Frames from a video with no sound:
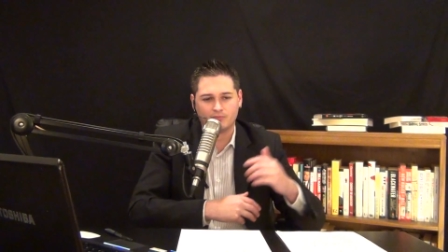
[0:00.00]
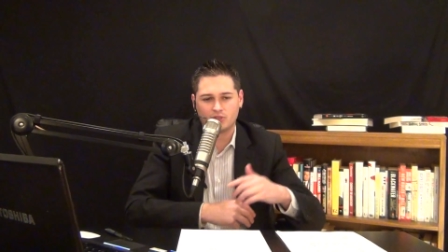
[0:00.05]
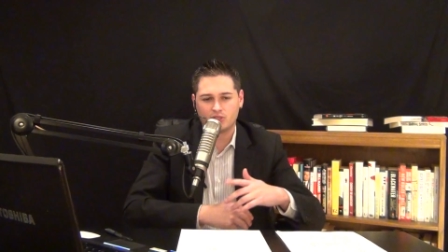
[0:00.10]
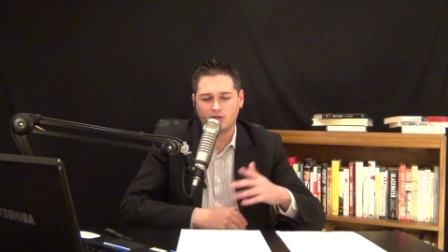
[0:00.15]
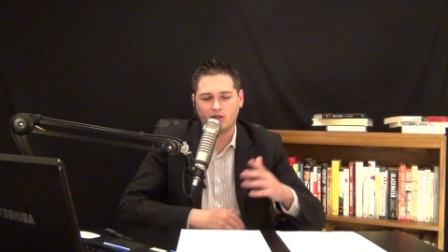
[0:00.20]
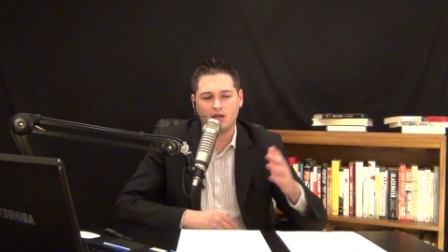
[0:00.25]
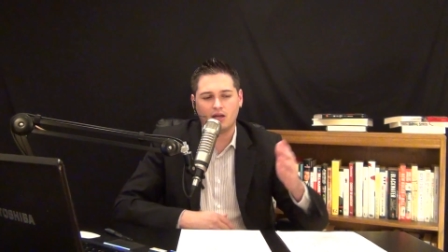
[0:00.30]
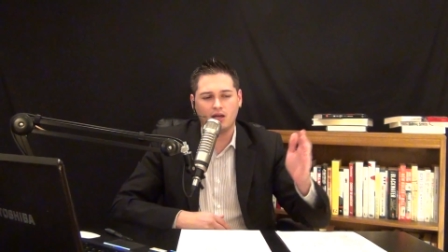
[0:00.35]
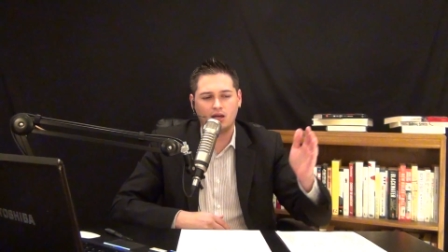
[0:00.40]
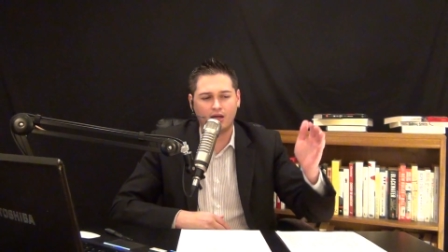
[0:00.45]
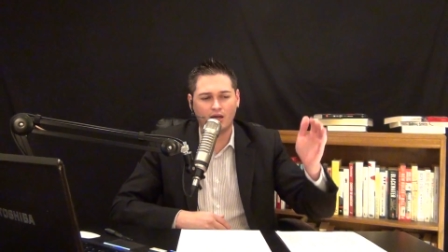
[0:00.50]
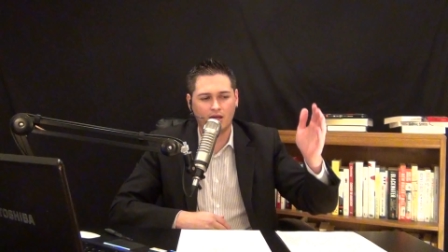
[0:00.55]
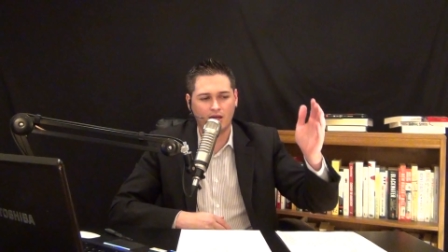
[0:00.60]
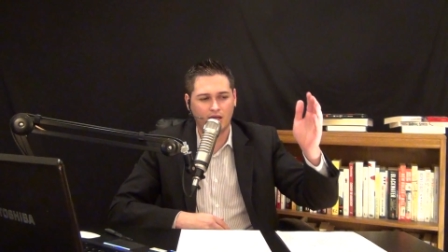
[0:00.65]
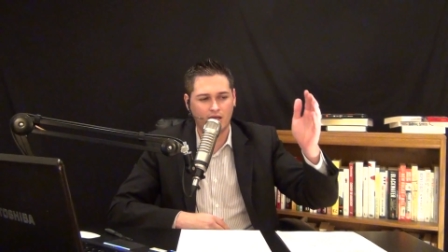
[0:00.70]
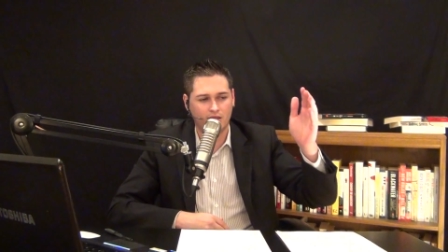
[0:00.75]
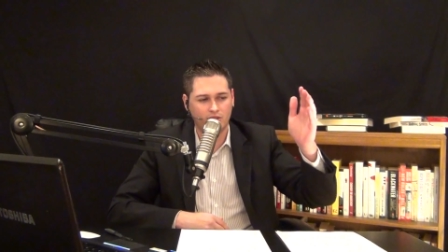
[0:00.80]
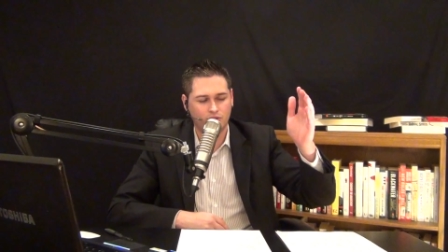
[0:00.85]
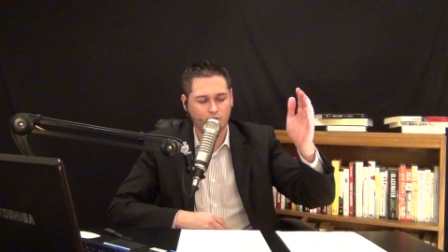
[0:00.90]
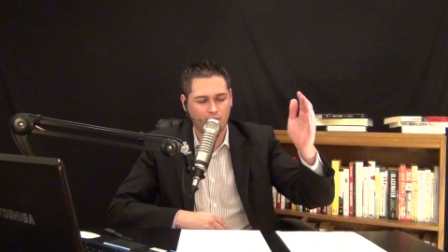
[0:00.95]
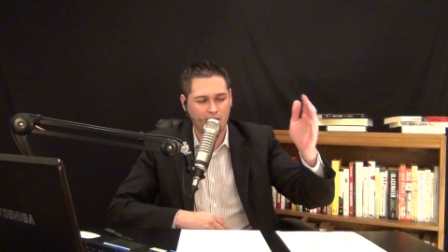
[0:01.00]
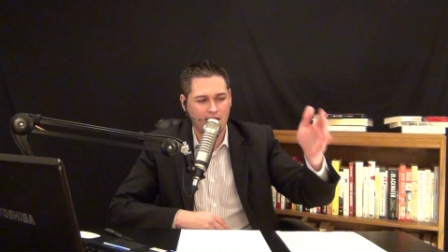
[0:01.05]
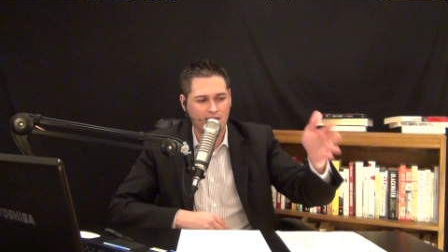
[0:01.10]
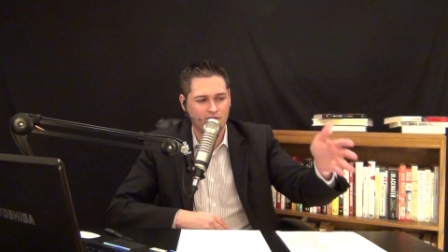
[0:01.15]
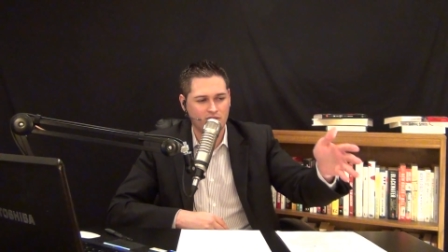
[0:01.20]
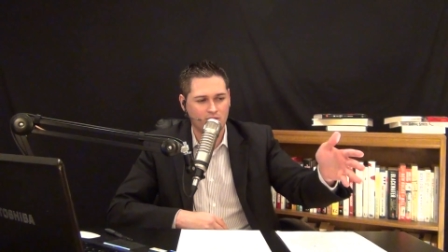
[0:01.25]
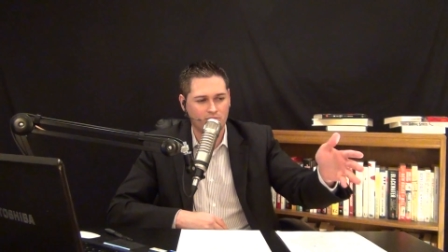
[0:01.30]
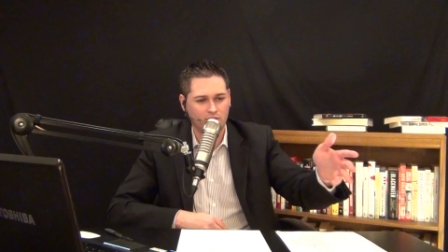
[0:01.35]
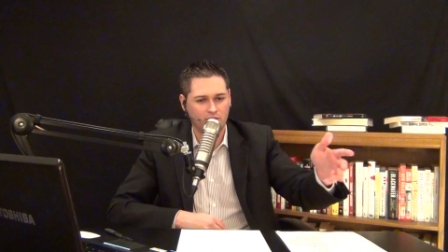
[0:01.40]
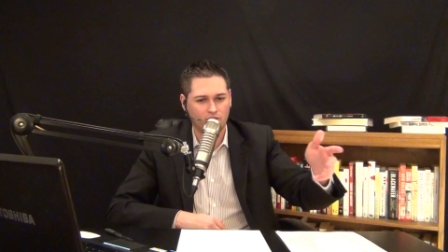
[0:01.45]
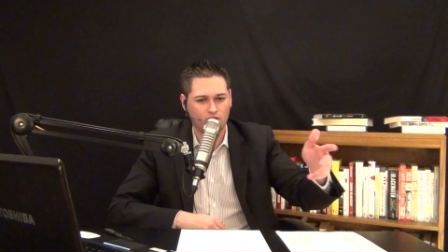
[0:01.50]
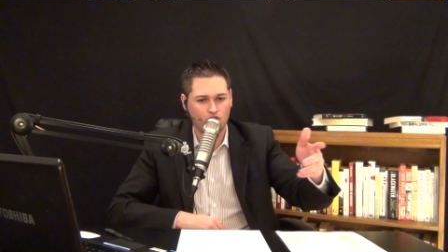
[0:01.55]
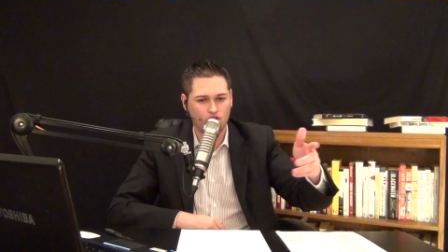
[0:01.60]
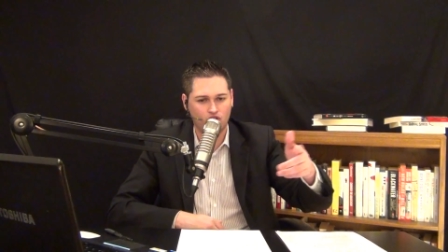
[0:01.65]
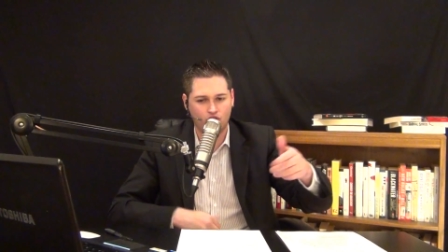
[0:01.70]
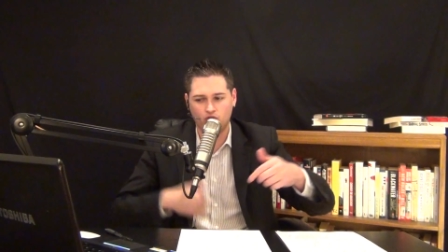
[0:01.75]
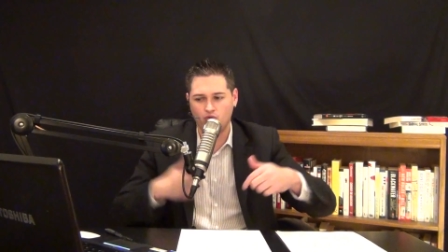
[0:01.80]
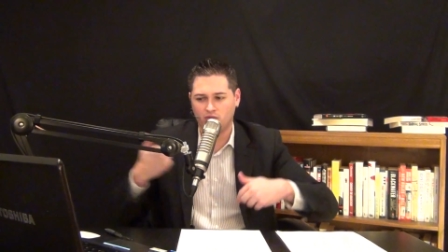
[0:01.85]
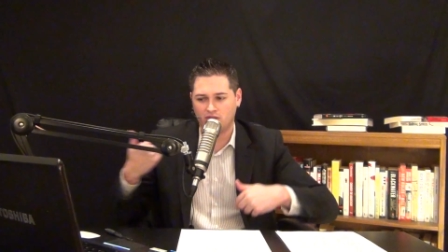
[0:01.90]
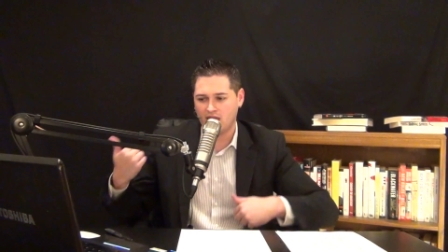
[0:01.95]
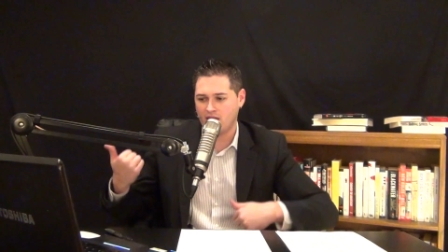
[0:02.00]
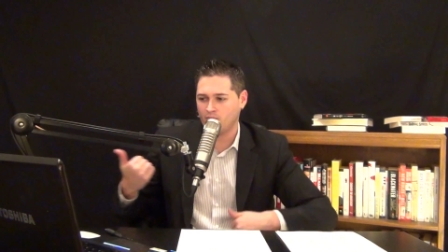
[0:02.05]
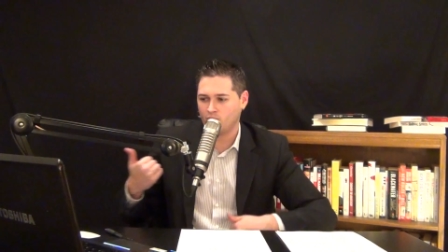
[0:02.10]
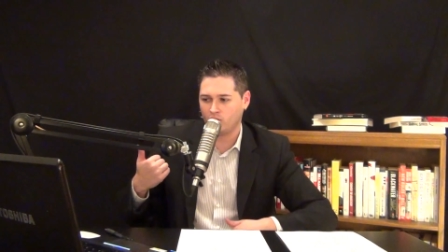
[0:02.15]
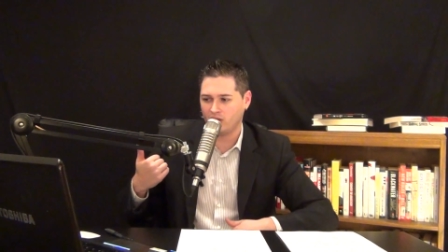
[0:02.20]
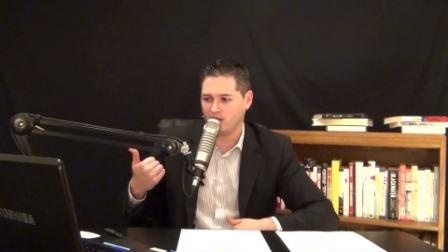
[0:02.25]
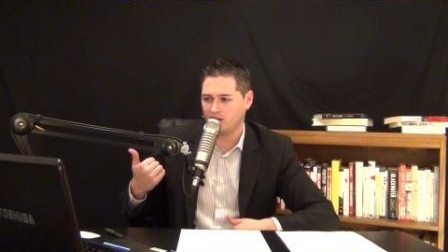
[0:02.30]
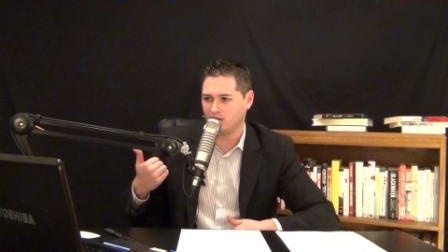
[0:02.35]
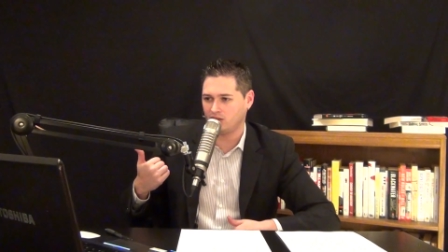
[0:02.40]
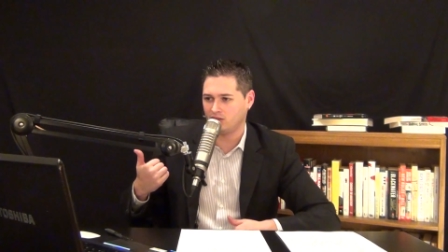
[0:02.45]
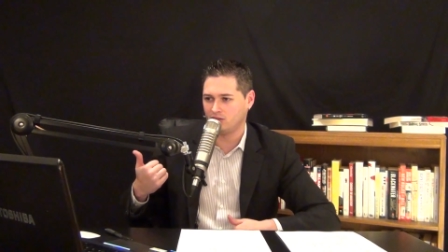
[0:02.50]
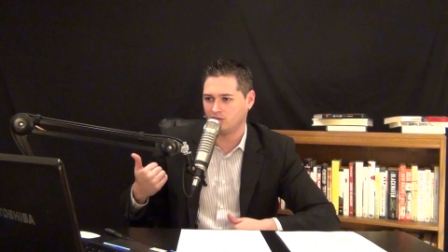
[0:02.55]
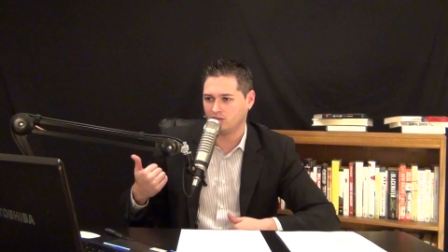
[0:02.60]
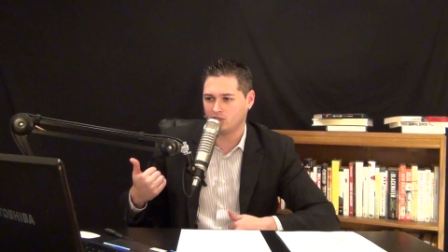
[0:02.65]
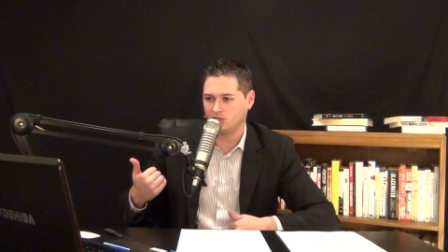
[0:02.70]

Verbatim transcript: Do we have something to shoot them with?